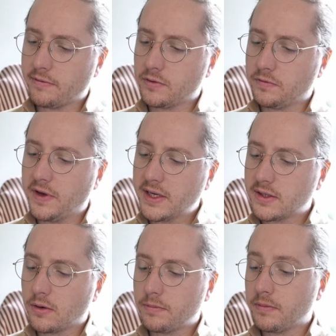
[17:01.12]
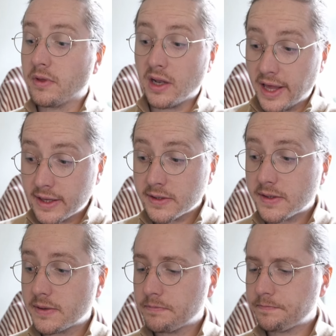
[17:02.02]
to fix up the
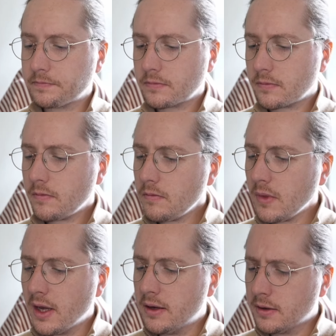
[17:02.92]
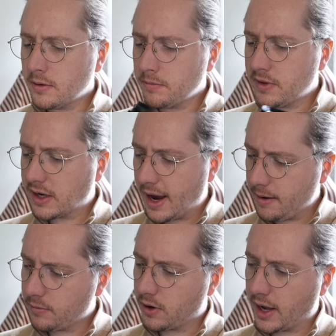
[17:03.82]
lens. The
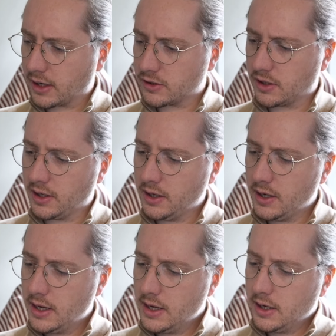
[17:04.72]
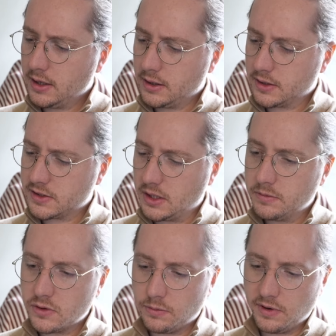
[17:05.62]
camera actually
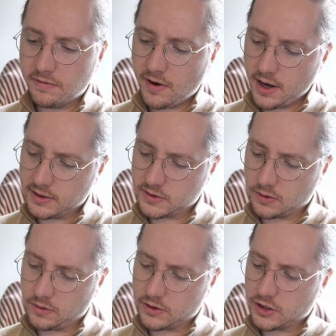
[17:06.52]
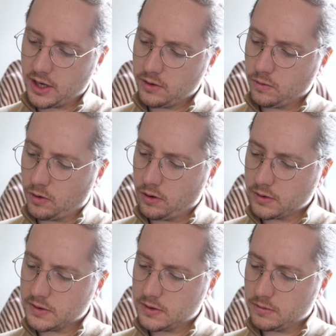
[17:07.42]
seems to be fine, so the shutter
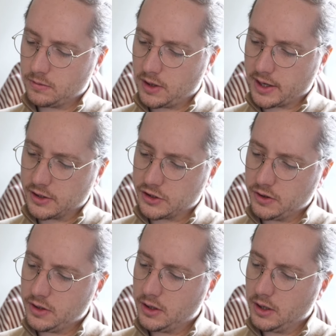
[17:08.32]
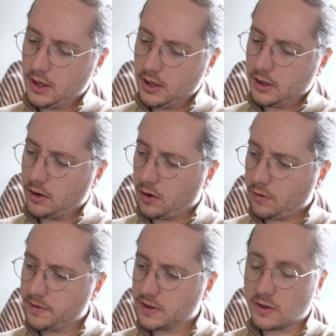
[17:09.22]
works like it should.
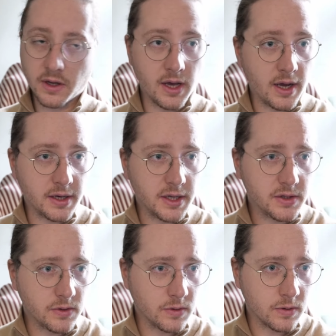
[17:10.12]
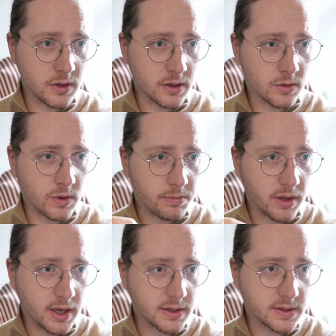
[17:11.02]
Obviously I need to
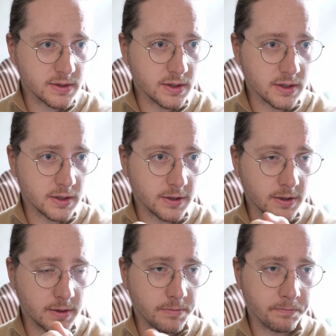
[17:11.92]
replace the